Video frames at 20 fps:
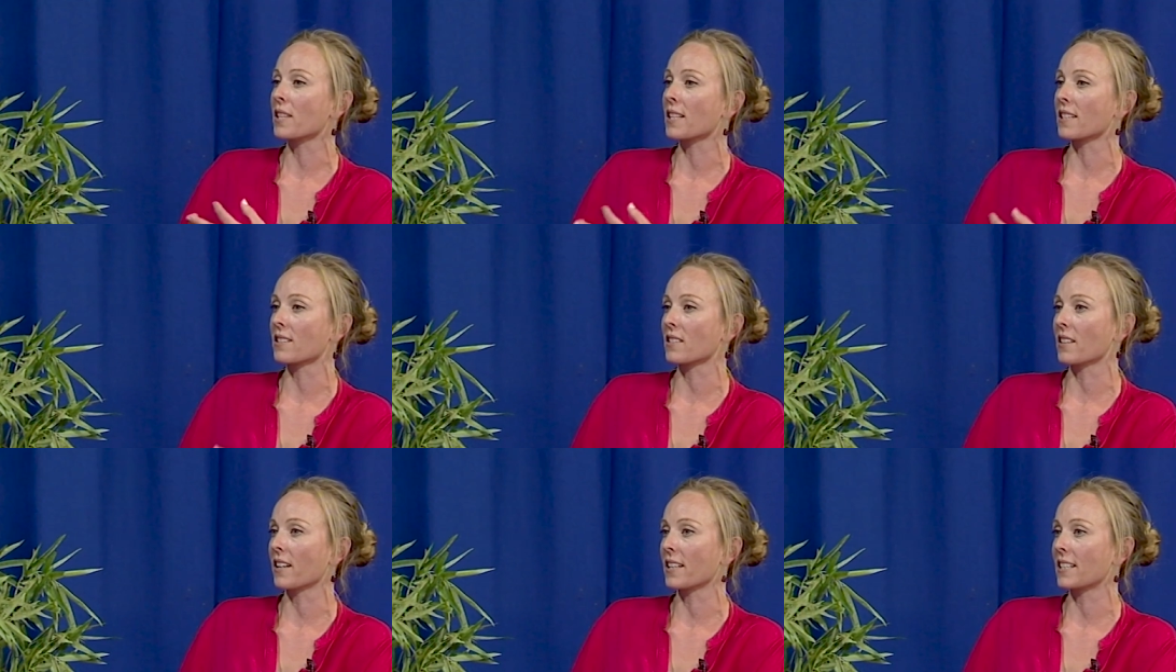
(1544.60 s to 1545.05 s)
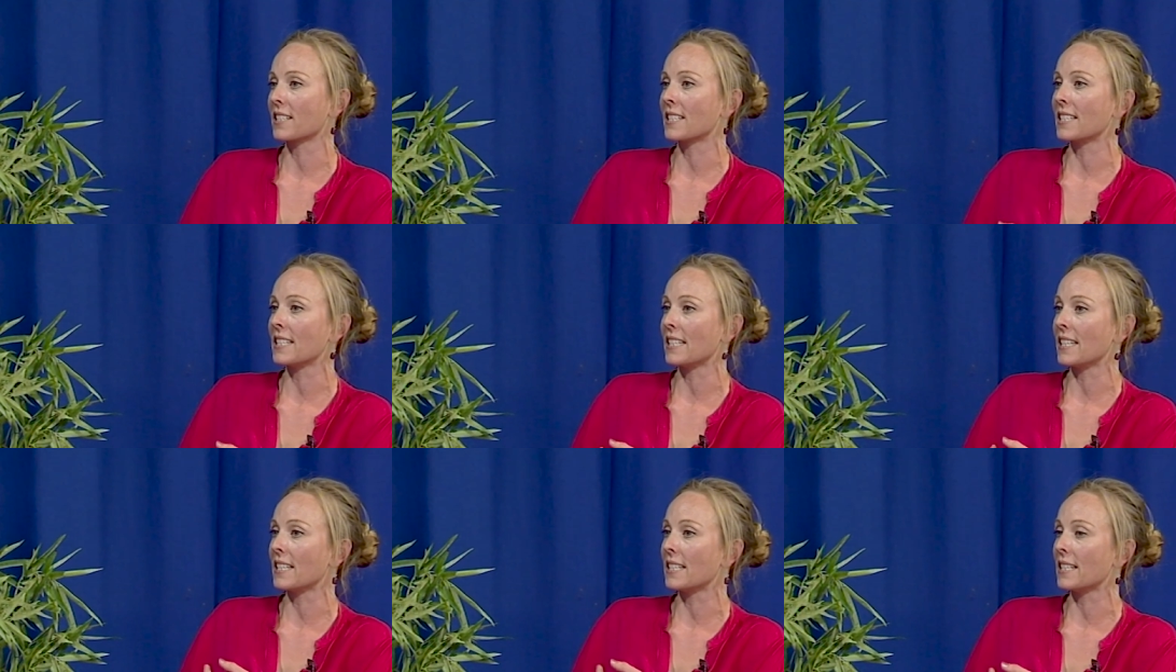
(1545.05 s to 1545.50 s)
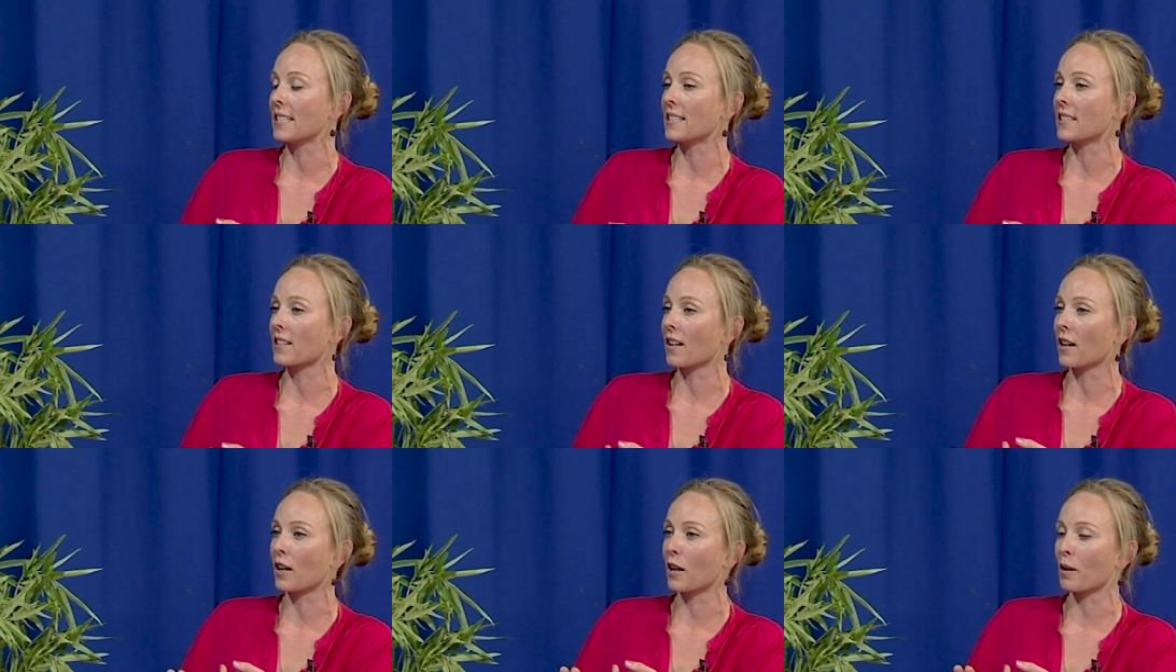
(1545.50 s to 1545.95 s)
in things like
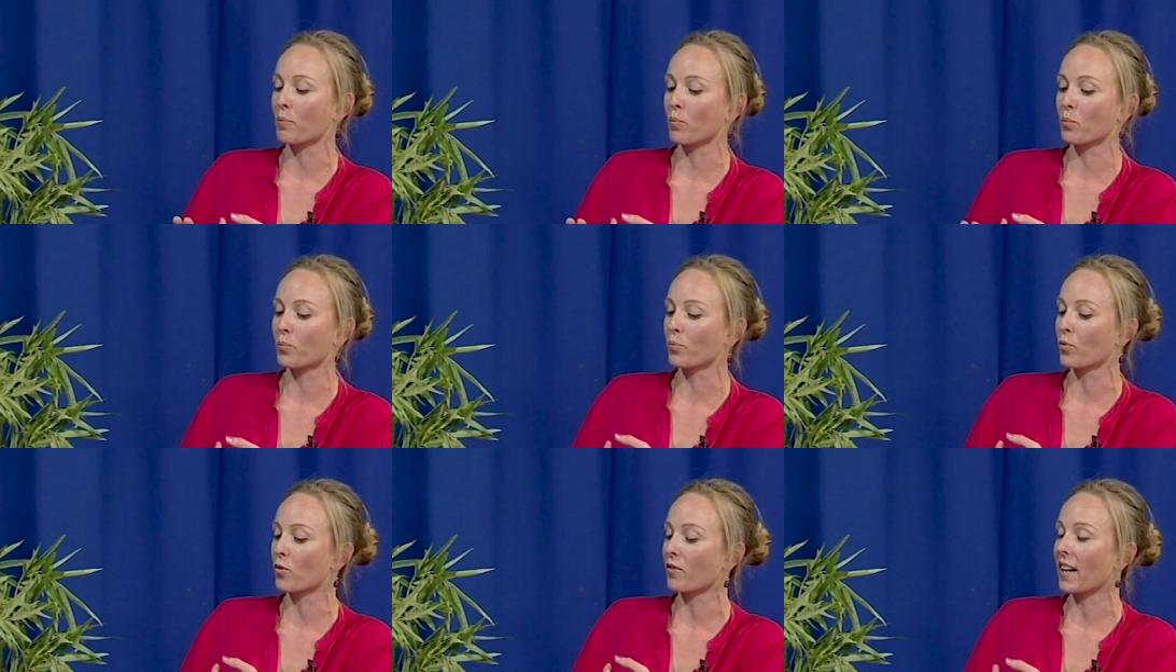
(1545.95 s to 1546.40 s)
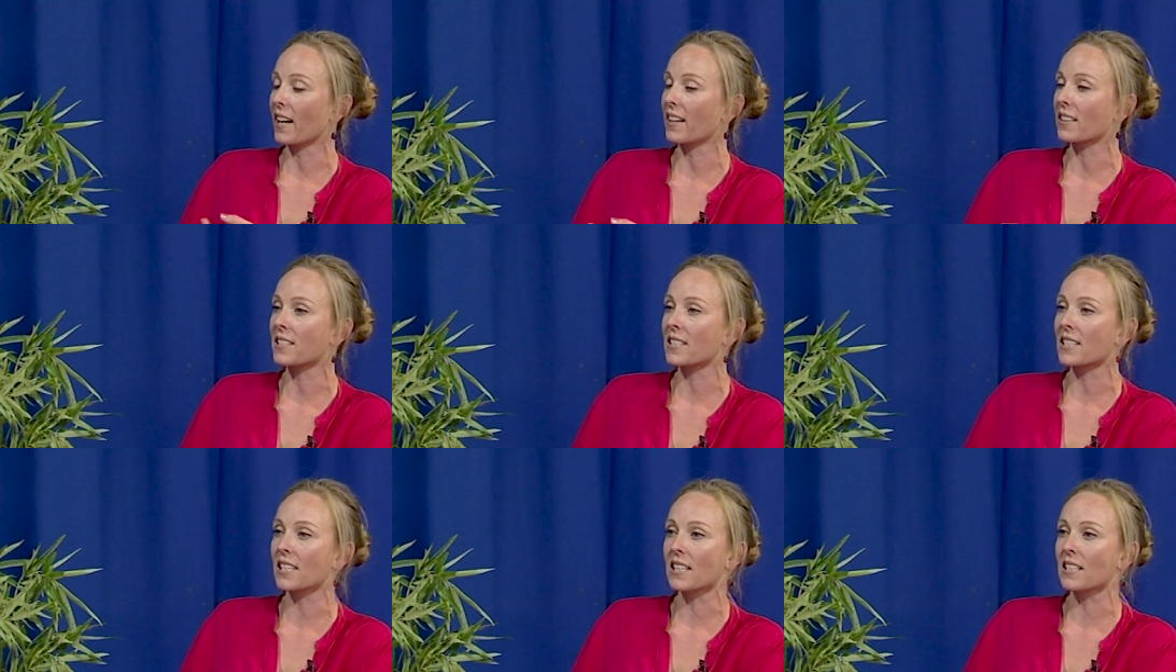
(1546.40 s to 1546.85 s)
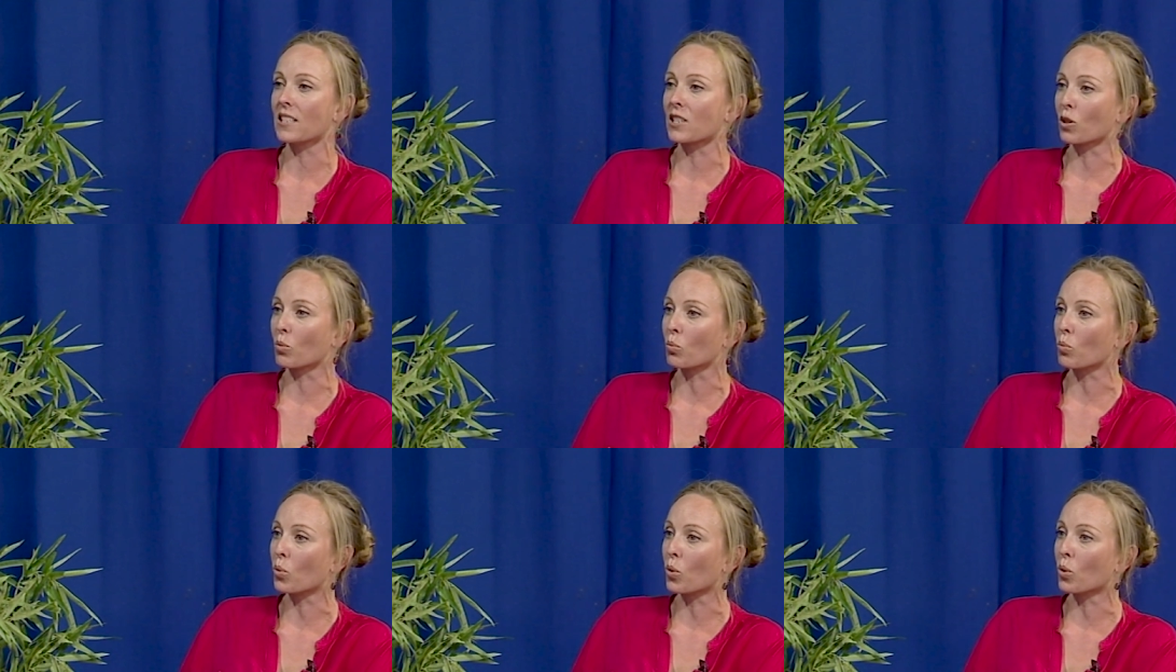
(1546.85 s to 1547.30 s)
seeds, um, flax
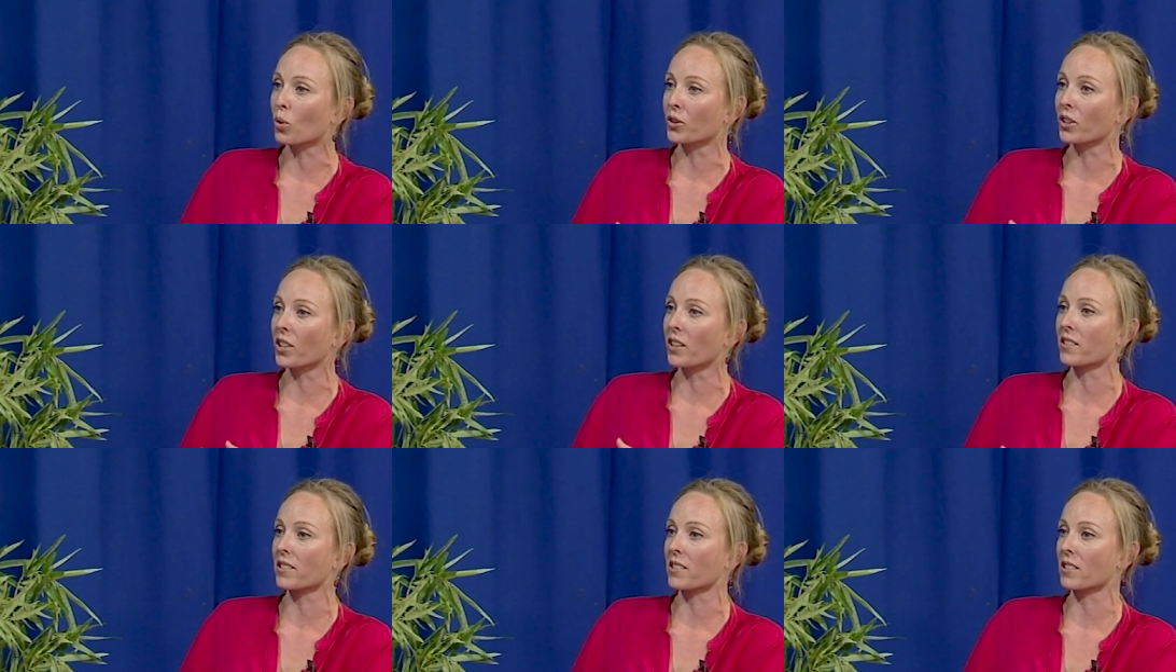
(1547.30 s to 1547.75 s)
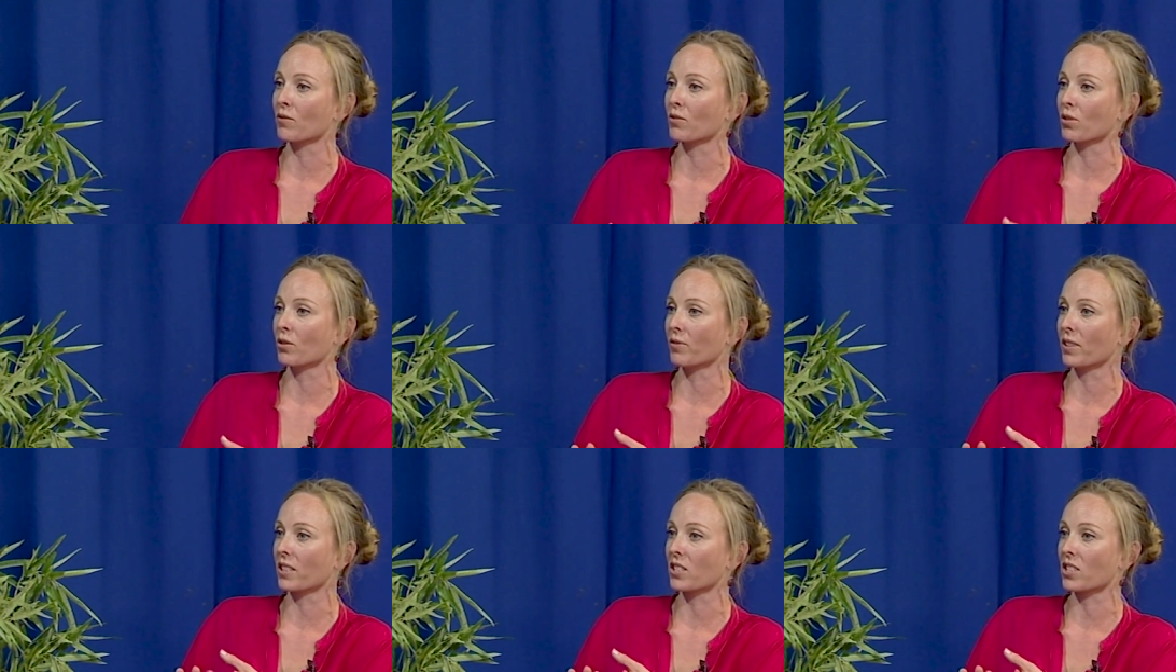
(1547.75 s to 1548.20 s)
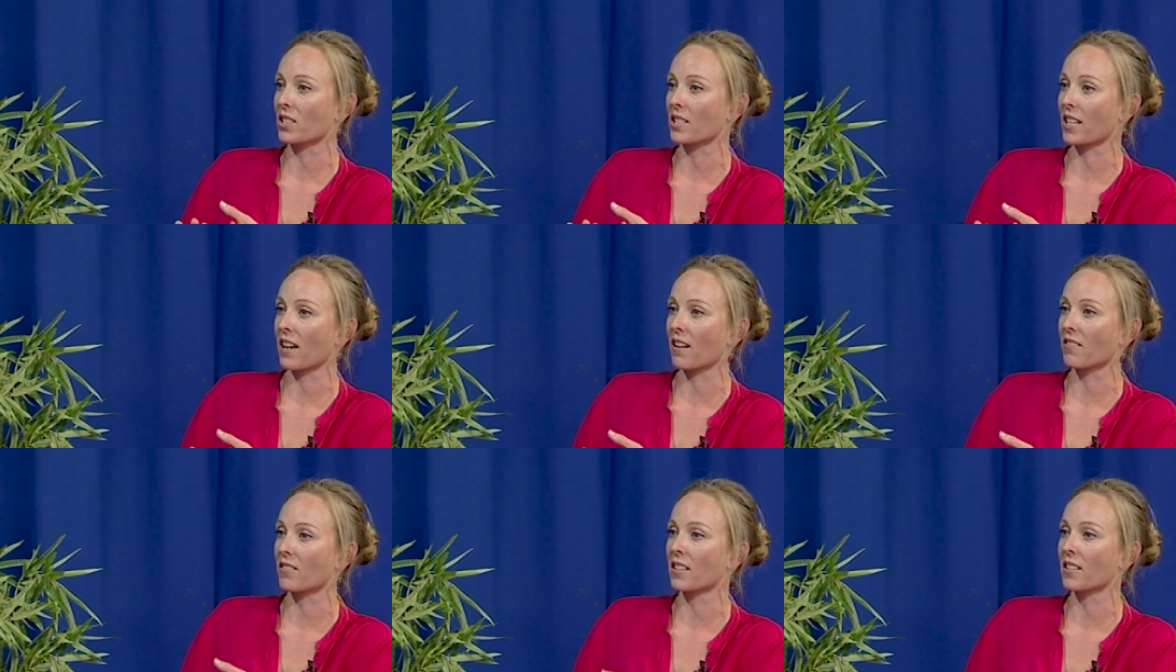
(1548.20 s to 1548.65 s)
seeds and walnuts if you're
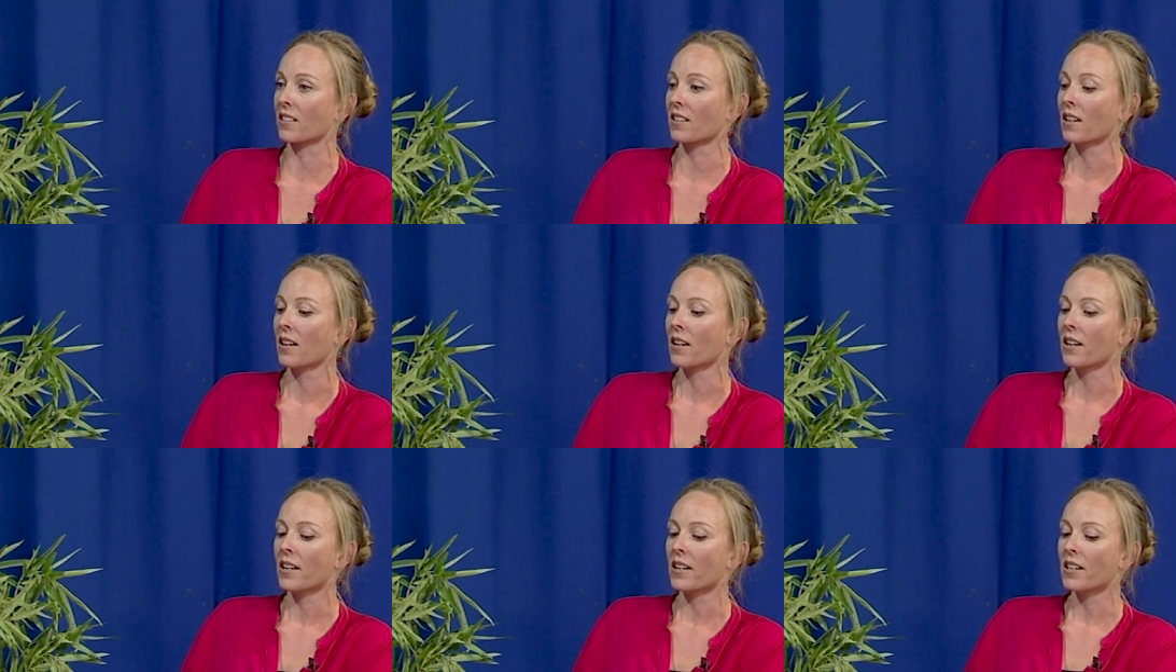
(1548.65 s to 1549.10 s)
vegetarian.